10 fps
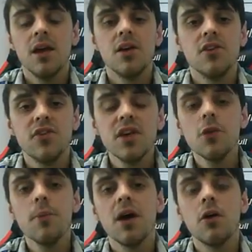Think
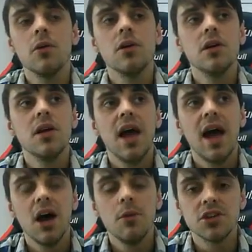about how
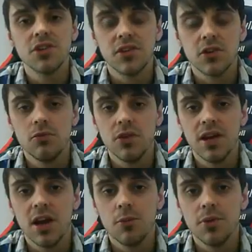much this can really
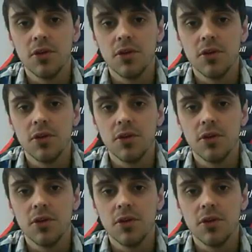help you.